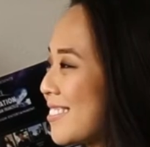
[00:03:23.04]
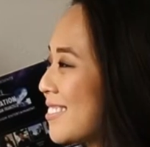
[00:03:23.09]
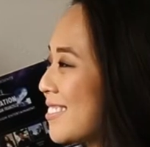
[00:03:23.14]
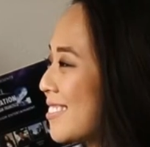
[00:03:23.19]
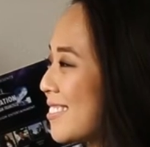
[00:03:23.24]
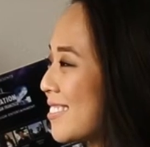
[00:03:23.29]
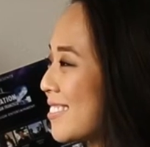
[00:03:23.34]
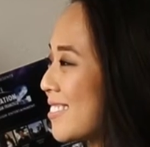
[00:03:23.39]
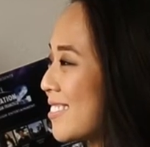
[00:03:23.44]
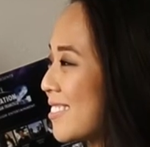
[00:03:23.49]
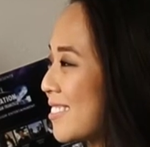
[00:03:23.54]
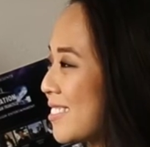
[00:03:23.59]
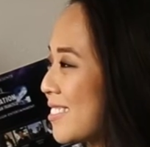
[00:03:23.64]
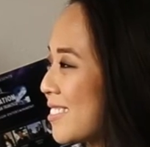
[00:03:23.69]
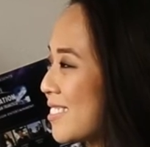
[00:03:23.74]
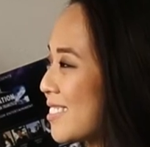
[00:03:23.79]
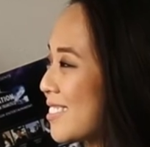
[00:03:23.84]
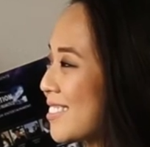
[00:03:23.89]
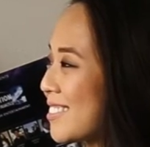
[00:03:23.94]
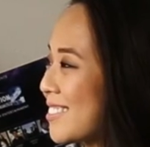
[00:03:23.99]

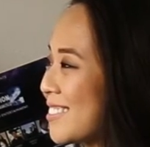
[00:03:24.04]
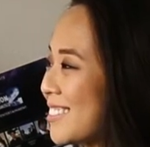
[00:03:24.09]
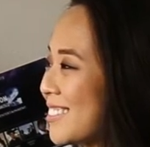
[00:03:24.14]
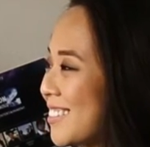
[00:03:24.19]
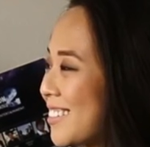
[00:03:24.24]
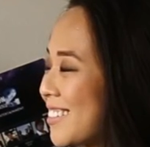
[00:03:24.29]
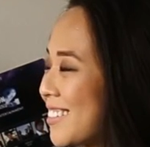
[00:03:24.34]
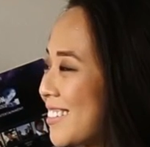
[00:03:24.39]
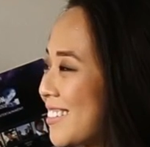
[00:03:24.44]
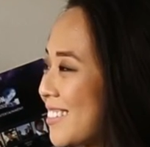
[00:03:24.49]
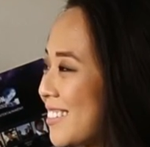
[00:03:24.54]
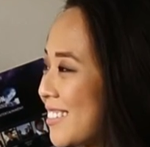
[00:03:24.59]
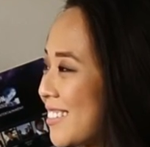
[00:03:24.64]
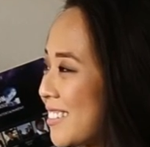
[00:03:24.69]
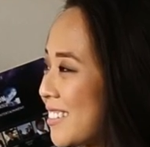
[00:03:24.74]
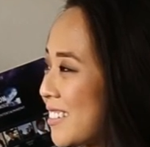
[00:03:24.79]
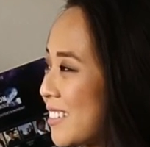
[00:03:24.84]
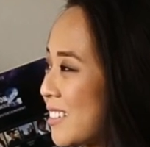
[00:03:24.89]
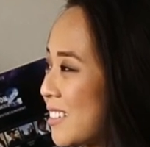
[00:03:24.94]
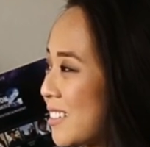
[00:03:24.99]

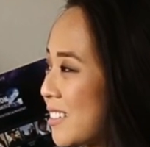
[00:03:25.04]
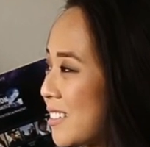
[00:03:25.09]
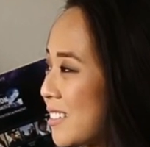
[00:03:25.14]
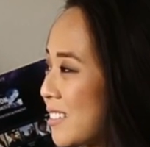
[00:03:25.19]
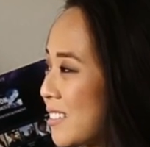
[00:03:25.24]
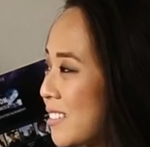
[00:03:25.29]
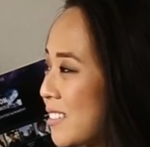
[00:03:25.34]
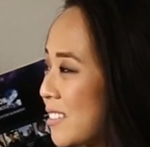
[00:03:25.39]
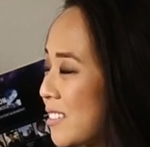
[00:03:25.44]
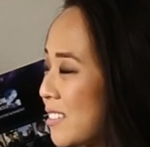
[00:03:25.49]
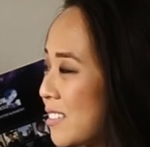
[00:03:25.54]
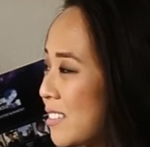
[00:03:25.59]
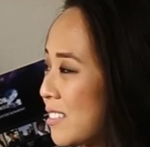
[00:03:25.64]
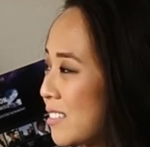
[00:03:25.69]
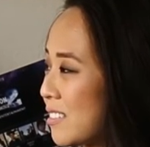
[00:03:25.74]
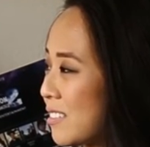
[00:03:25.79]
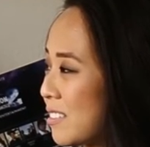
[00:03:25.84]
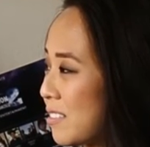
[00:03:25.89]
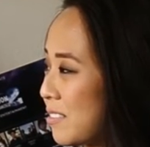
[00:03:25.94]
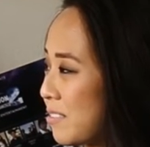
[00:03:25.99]

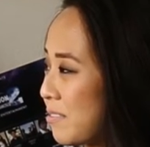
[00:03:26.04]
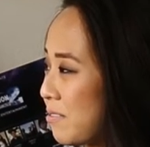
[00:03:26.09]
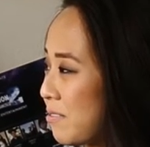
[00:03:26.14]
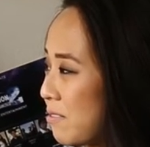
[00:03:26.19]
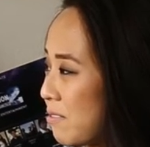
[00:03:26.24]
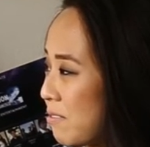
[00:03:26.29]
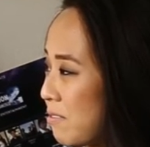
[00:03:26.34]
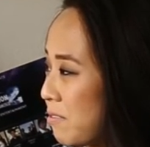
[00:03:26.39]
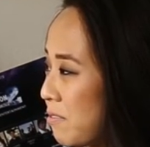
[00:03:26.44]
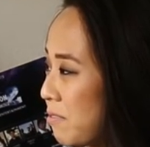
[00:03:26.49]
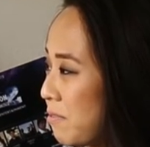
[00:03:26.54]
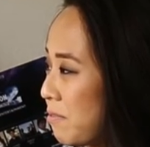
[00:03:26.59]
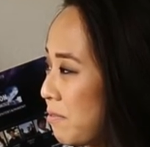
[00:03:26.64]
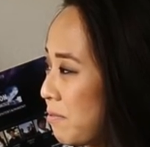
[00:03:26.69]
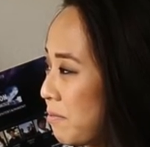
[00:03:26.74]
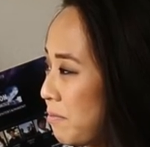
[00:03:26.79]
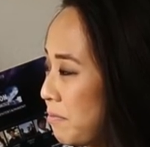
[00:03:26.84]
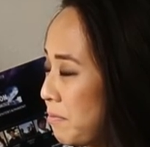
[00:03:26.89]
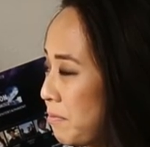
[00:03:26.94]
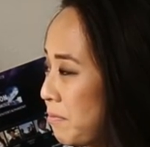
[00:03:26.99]

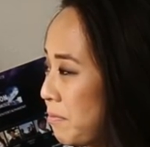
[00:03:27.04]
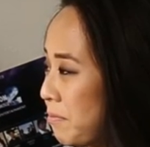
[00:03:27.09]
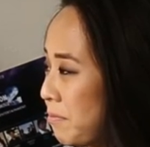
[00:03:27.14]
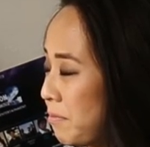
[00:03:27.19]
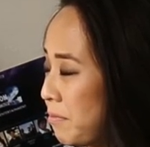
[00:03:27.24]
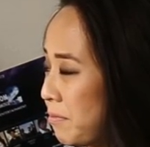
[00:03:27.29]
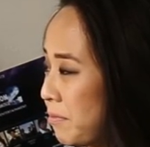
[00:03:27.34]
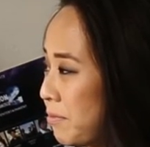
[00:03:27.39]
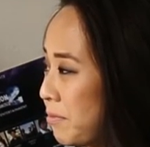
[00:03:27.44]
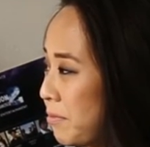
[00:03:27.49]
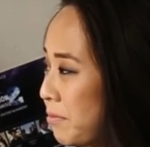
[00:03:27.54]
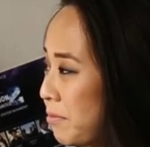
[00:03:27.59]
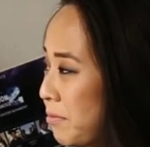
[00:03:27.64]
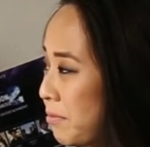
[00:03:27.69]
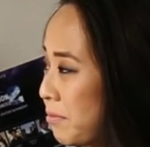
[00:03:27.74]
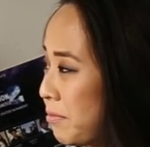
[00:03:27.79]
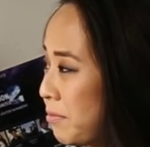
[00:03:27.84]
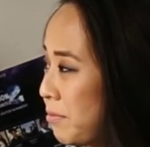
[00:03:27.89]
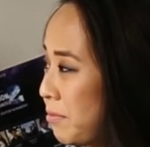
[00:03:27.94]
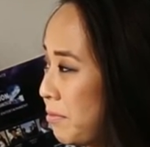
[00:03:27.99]

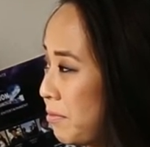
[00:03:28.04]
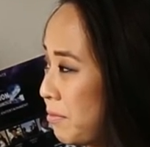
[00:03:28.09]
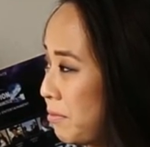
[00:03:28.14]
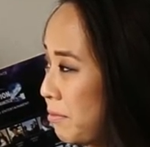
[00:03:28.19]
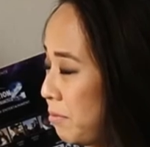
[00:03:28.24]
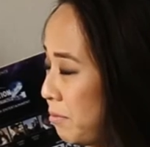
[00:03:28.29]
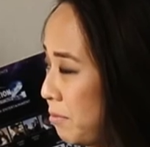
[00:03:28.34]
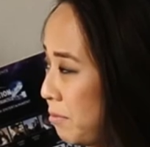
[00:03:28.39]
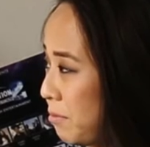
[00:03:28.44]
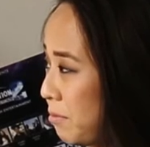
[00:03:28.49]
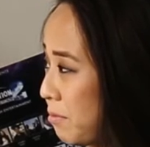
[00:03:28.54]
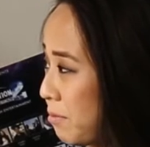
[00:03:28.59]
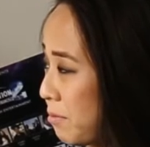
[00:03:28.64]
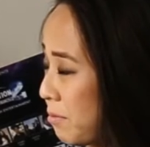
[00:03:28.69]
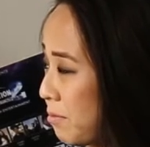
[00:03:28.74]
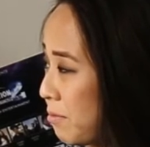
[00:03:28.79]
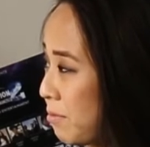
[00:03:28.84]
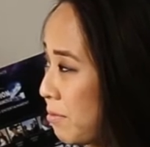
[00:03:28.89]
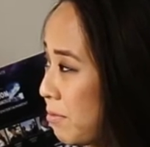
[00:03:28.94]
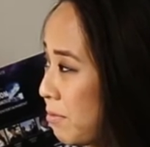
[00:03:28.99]

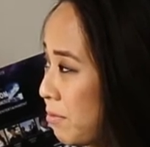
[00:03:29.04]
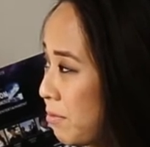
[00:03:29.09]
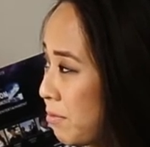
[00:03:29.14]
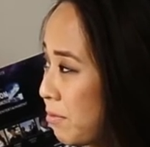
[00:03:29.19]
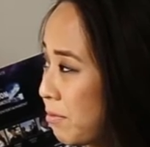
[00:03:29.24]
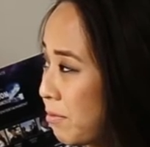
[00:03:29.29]
(silent)